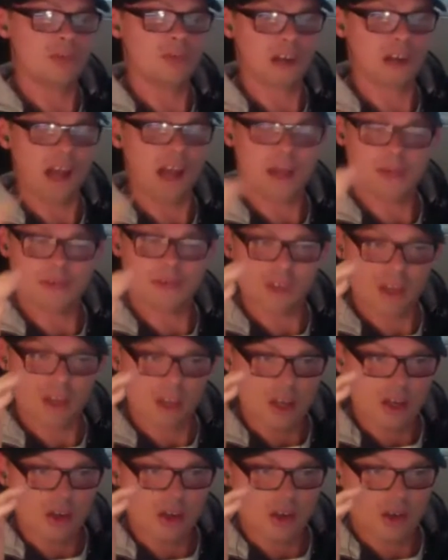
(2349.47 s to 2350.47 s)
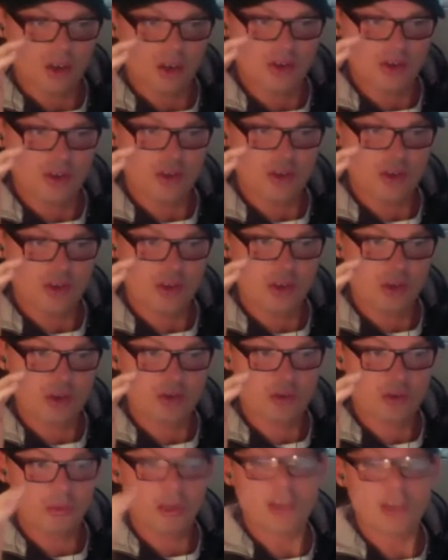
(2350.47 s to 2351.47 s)
perhaps not the most
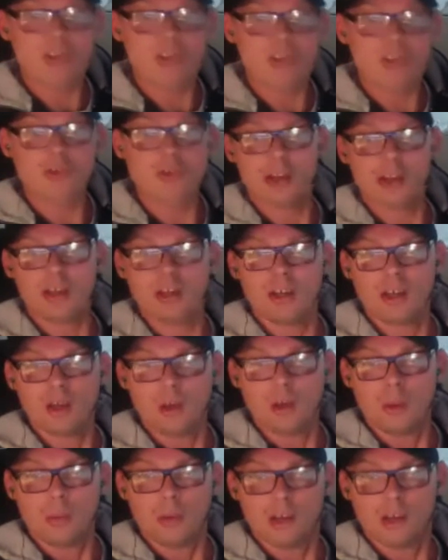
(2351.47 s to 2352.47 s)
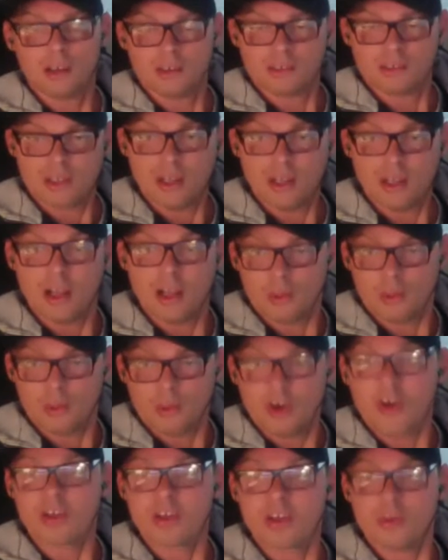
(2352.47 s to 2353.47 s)
robust way, but still a
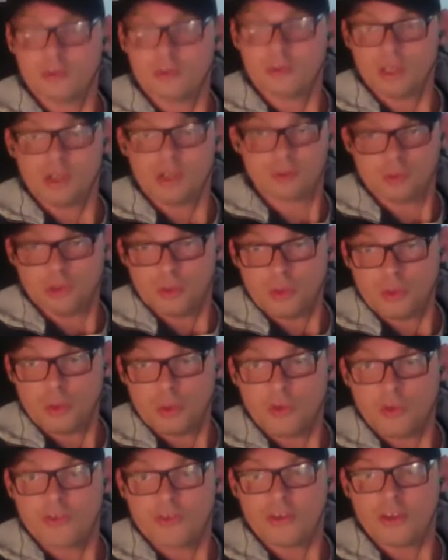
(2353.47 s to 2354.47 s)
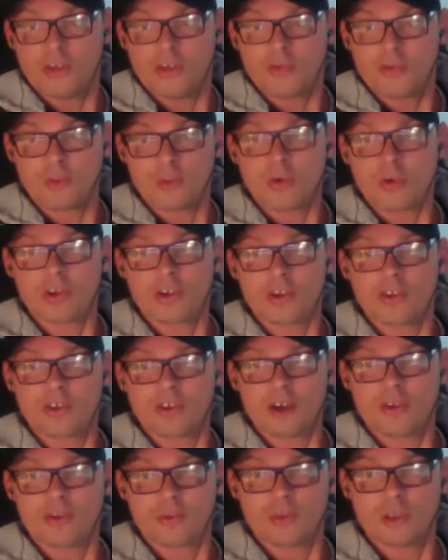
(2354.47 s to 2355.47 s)
working, because we want to deliver working
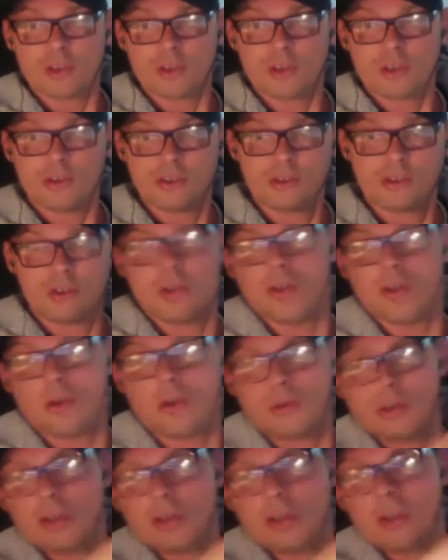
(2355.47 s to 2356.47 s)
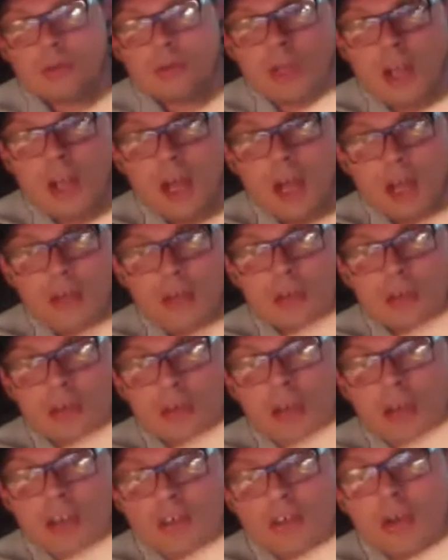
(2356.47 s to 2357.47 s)
software. You
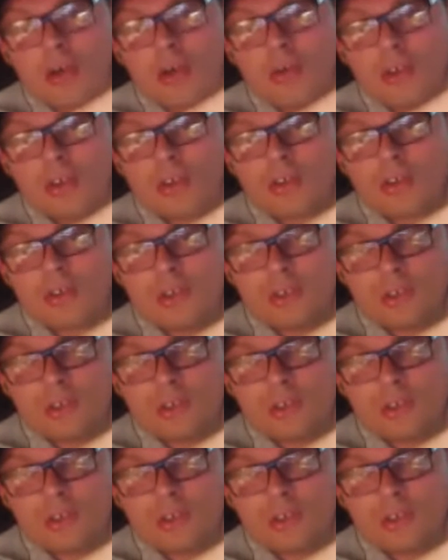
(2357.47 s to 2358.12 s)
guys know this